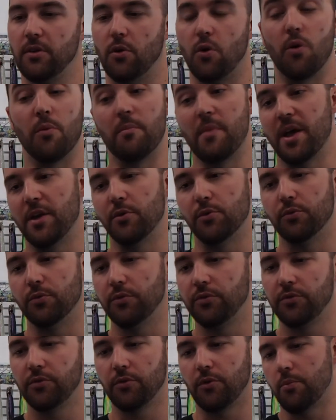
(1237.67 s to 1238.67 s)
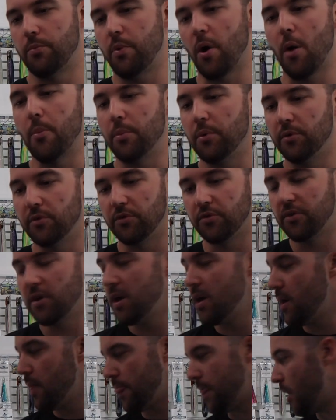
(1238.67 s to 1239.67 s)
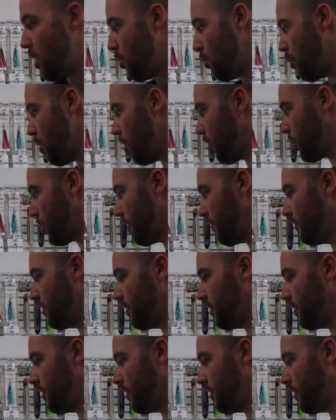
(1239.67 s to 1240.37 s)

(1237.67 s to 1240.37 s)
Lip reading: or metals or poppers, they'll work over